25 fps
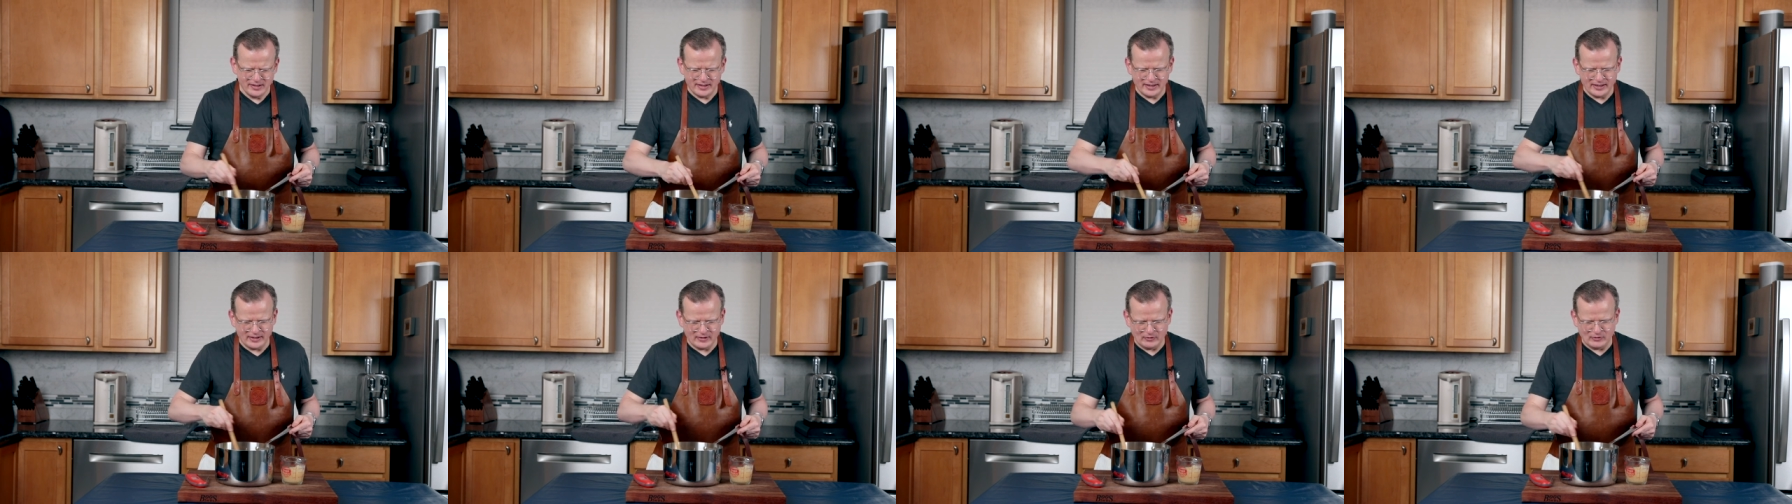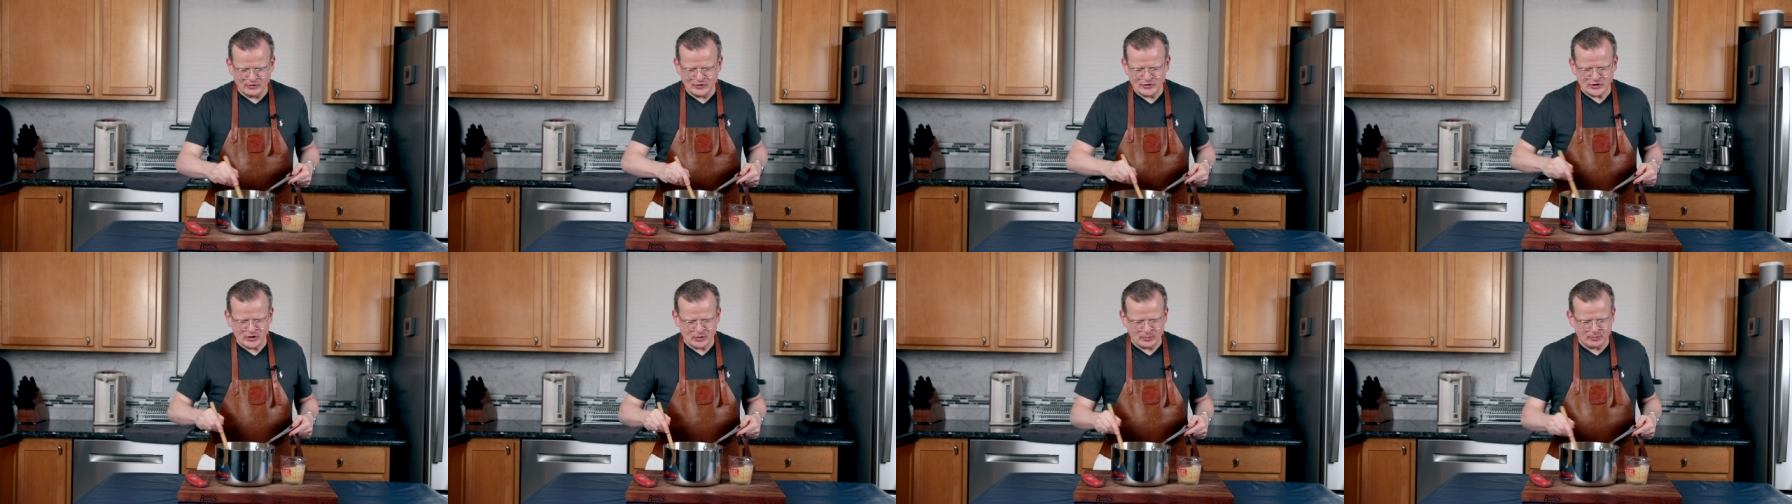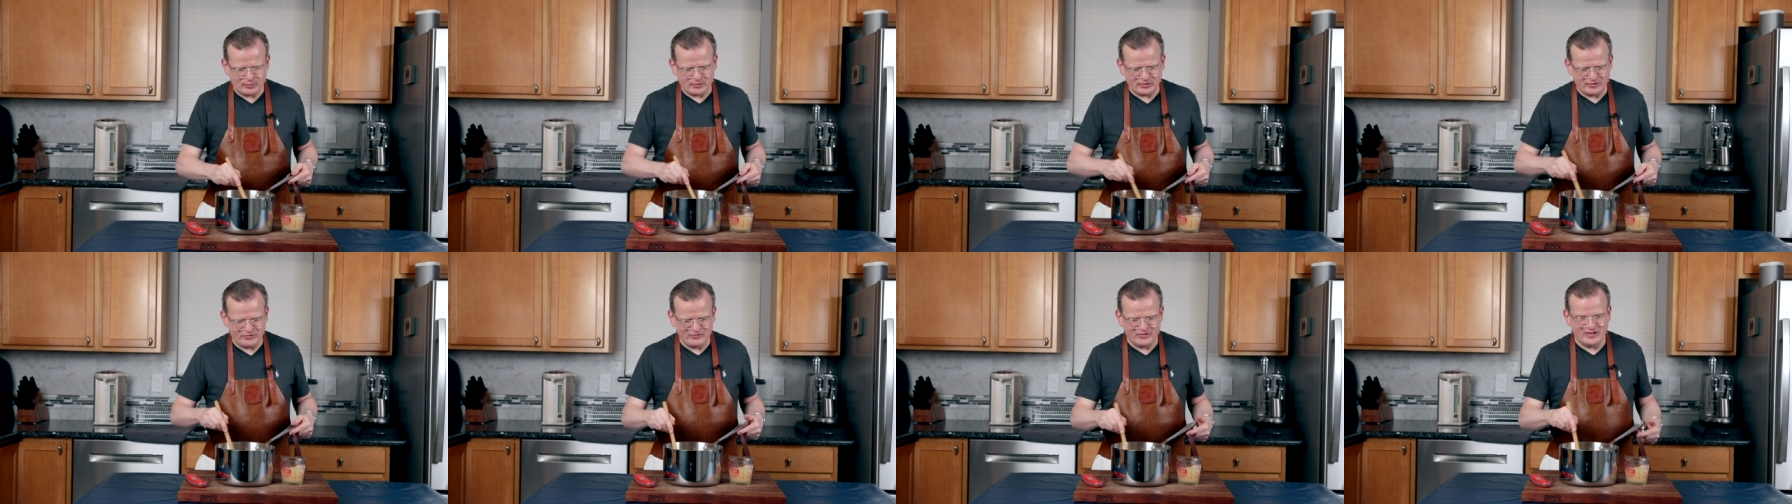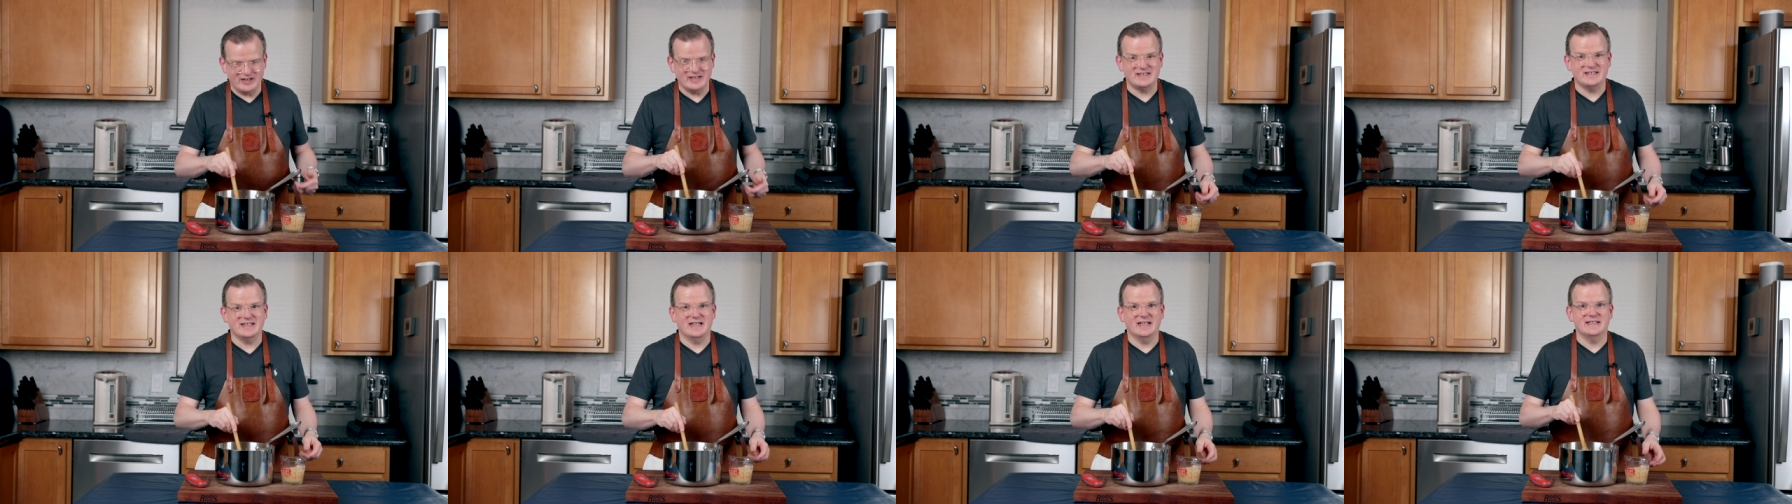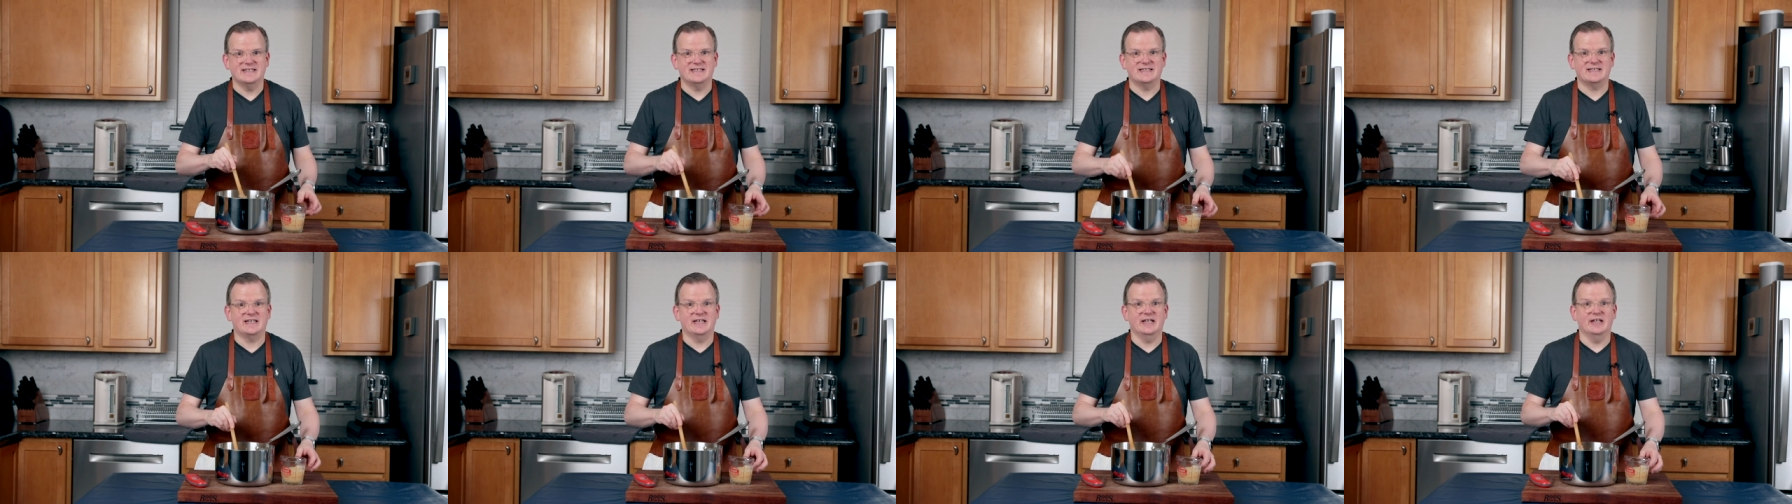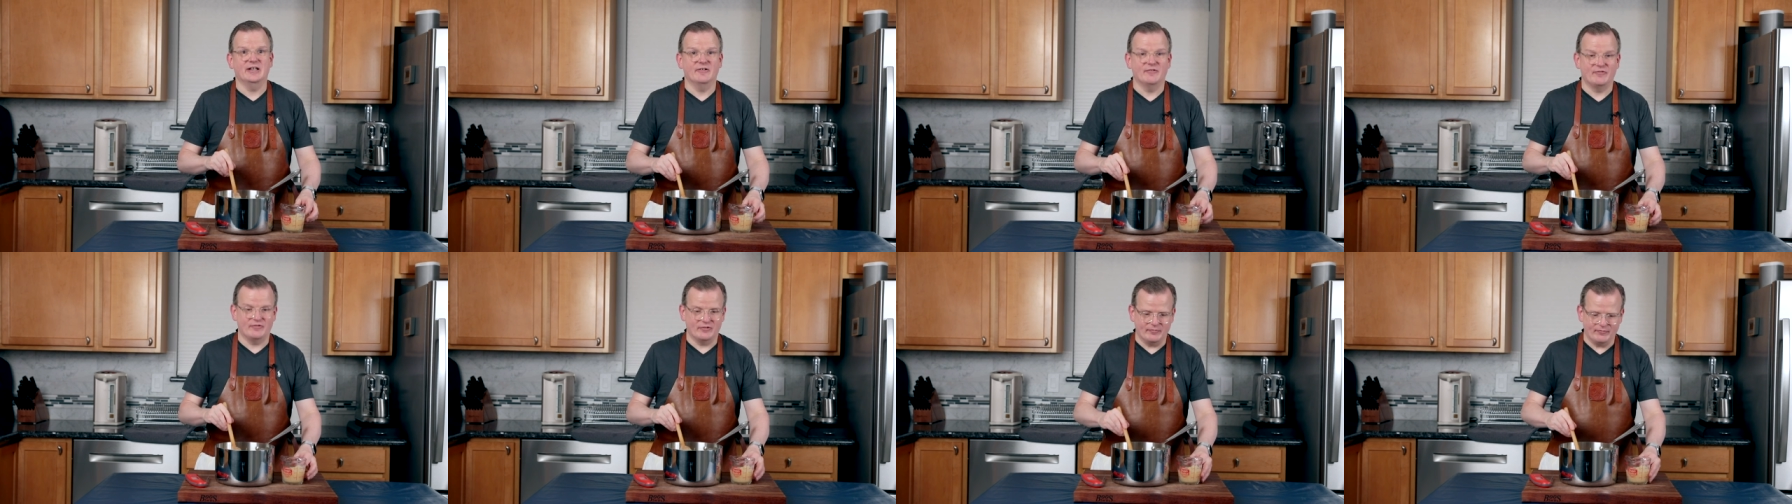It also prevents a
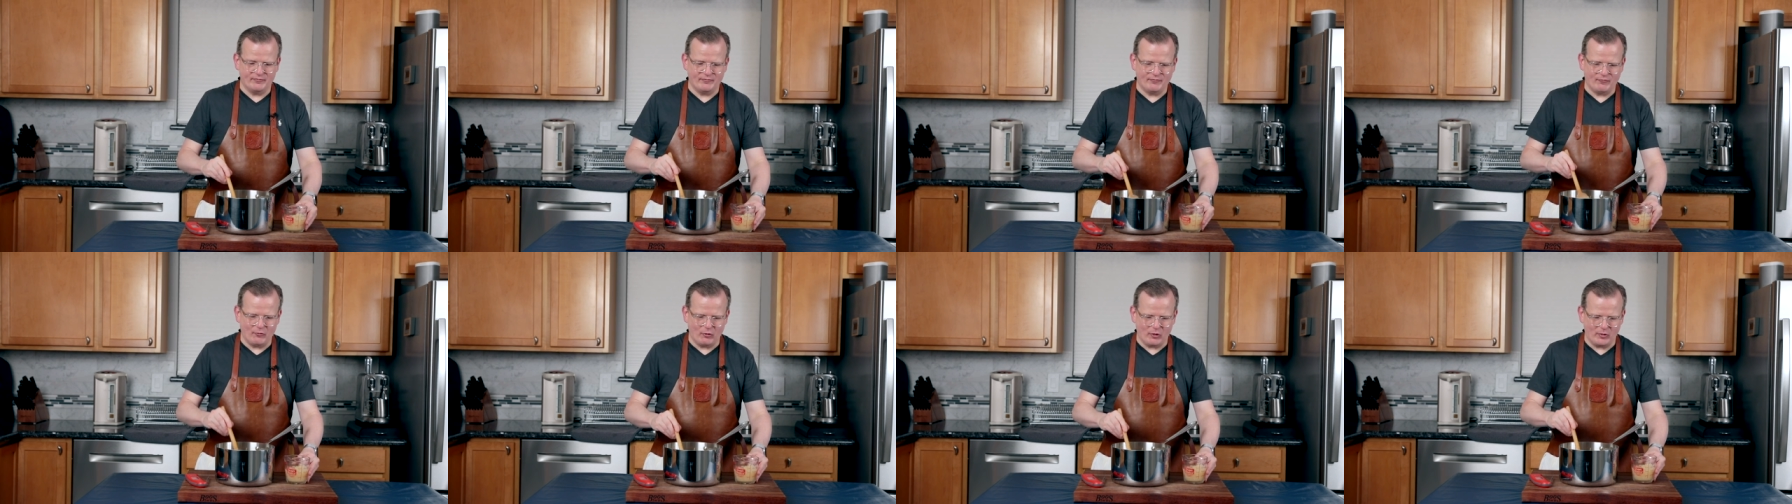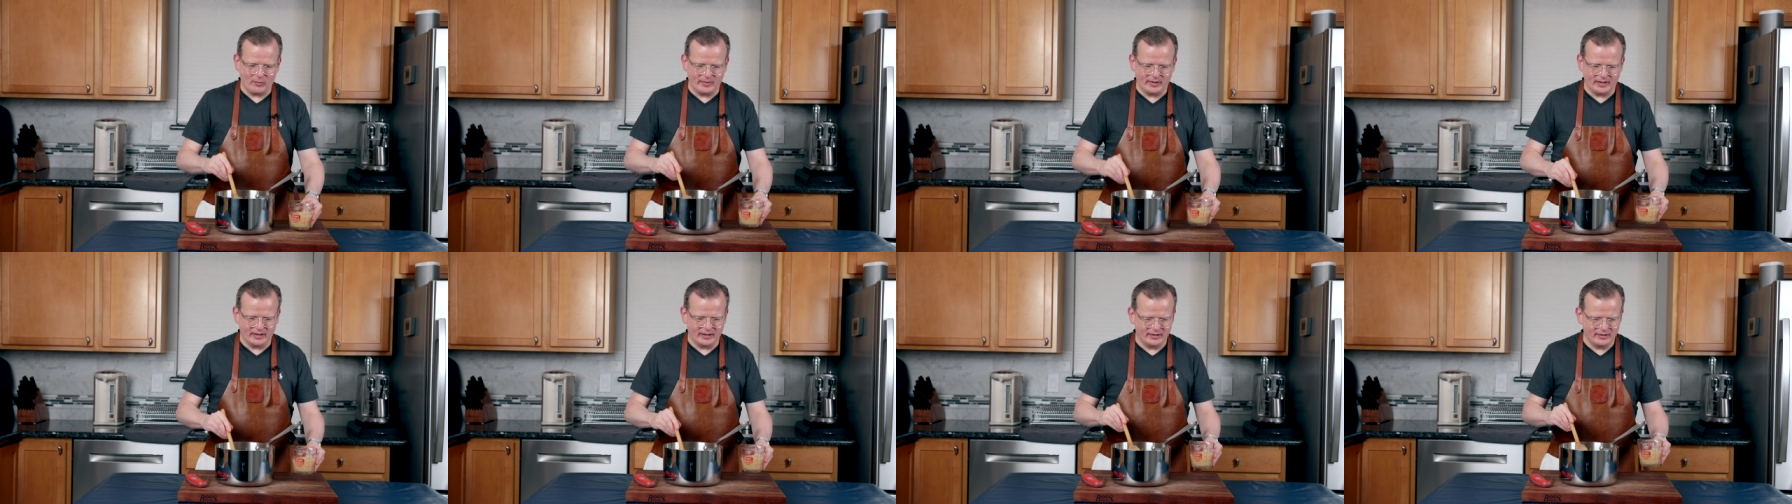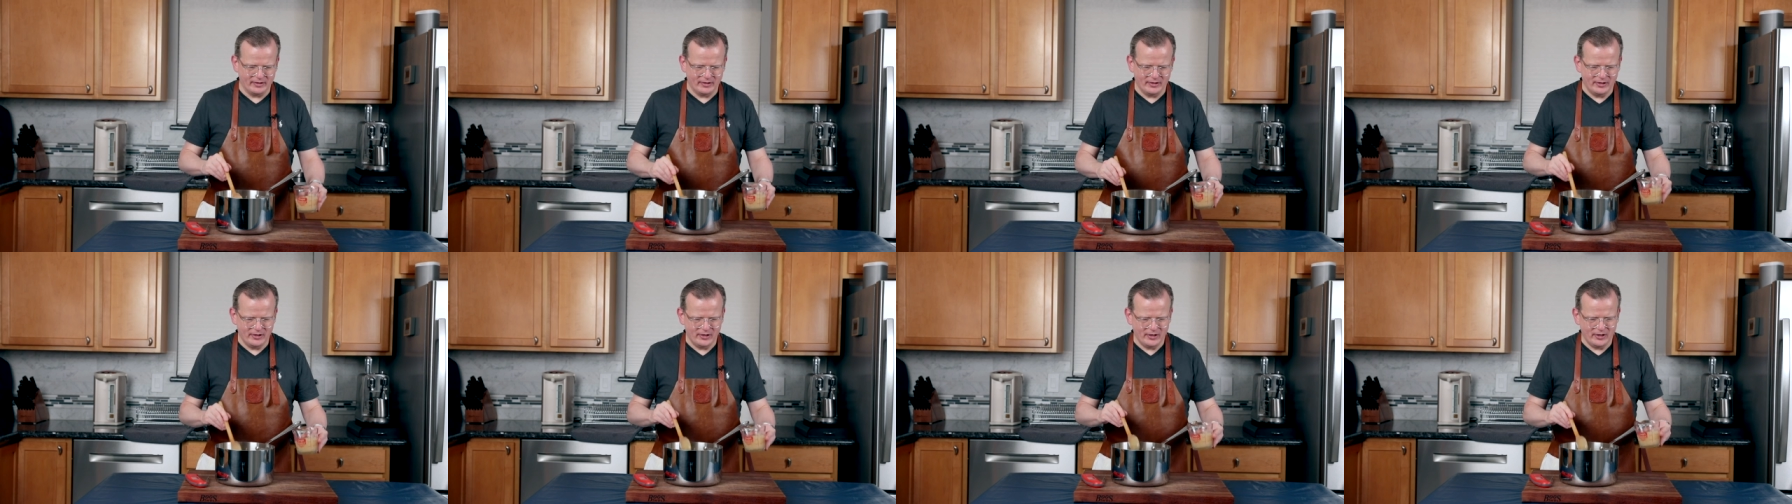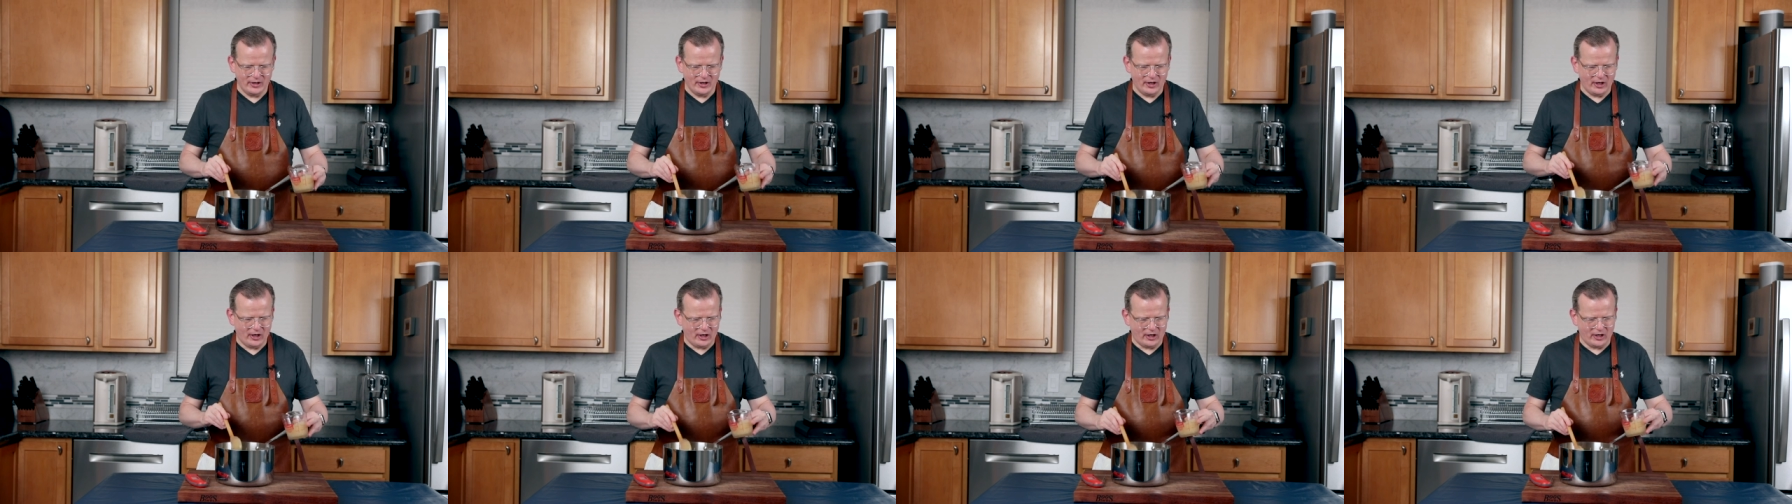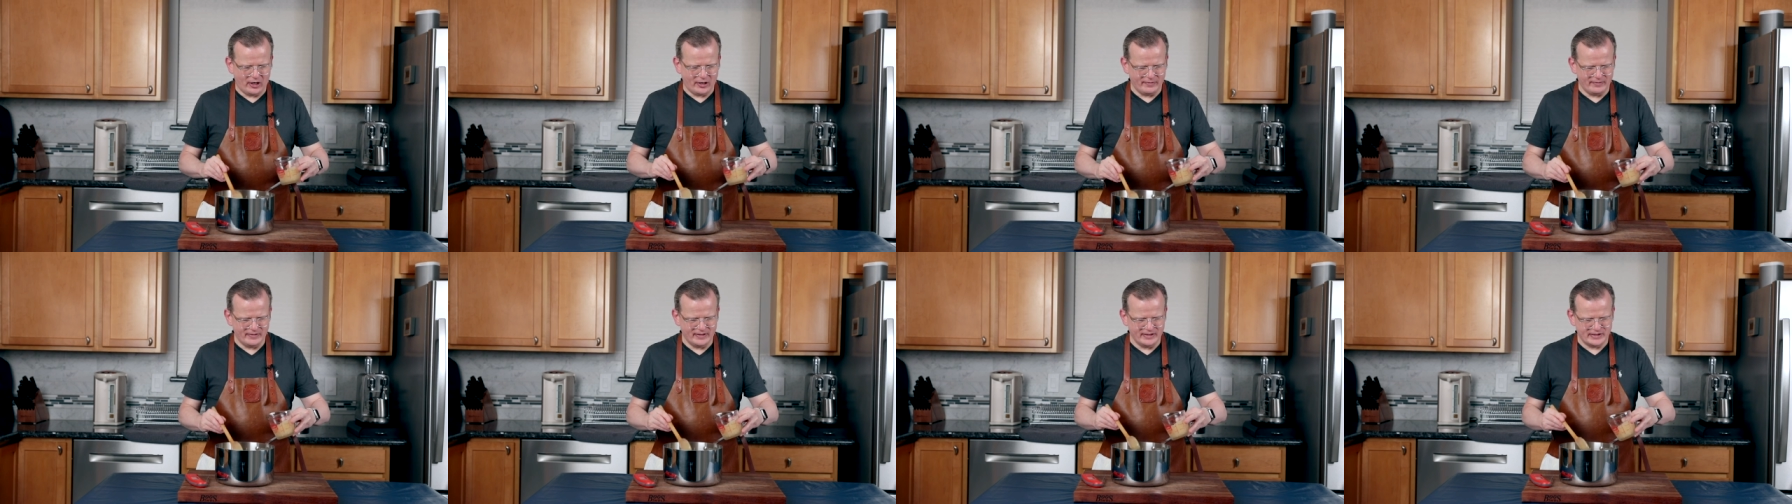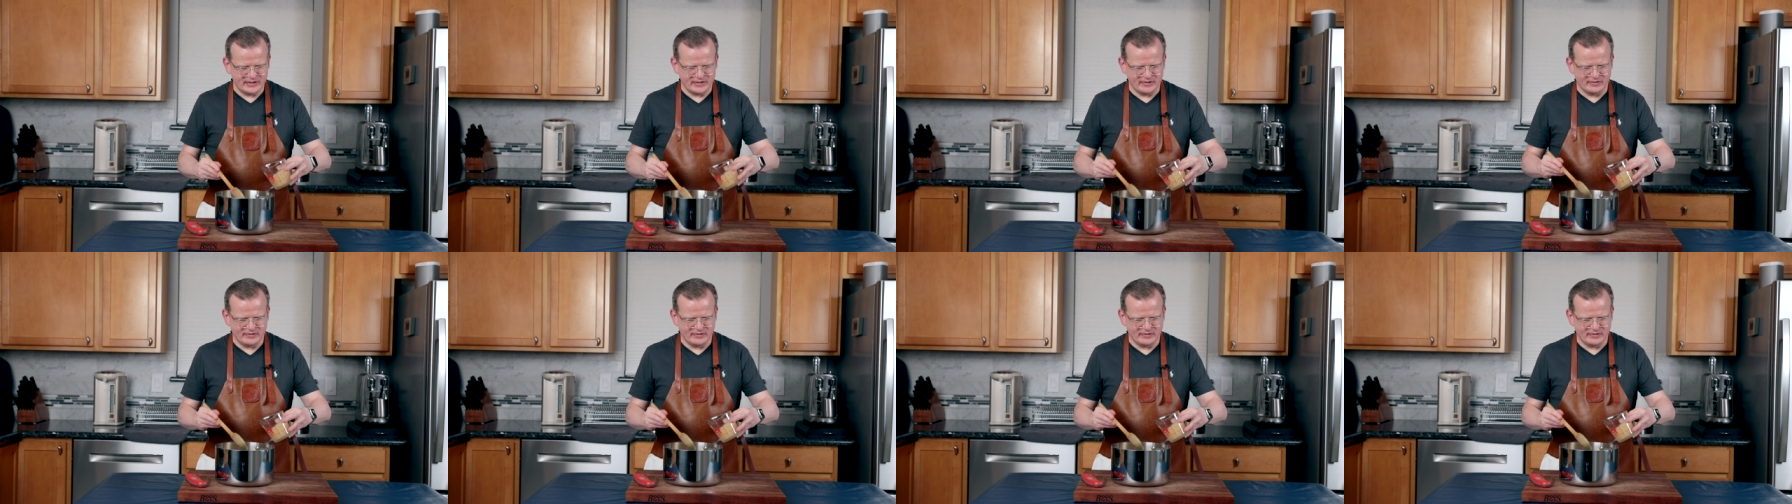skin from forming on this.